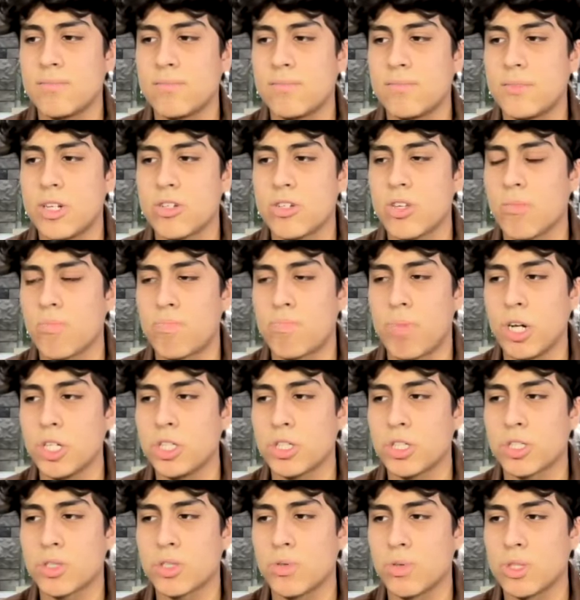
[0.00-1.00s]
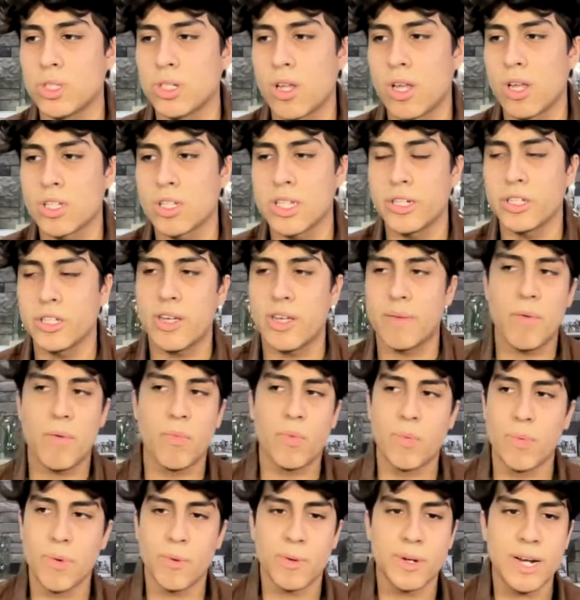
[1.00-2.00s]
There's a bunch of schools in Los Angeles. I
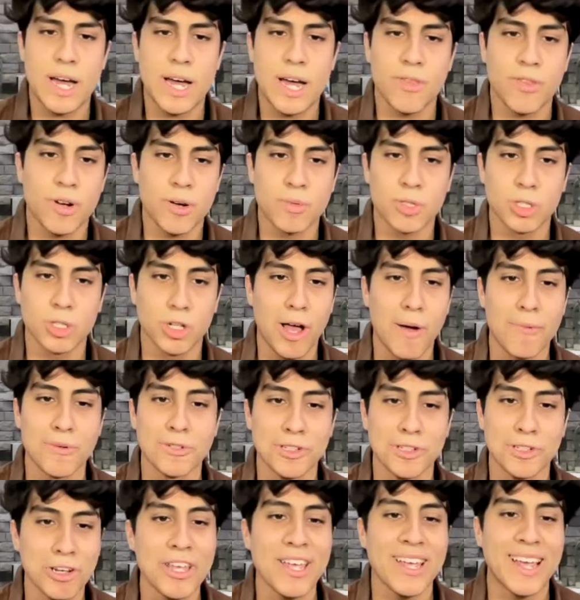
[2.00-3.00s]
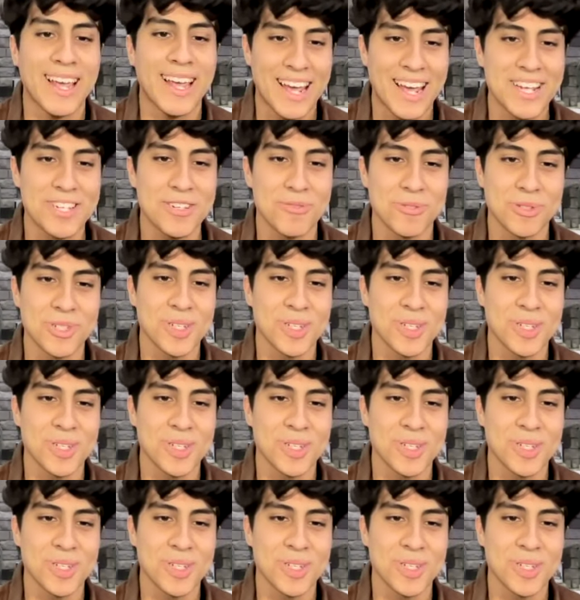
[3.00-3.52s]
remember when we were down there, I was looking at high schools.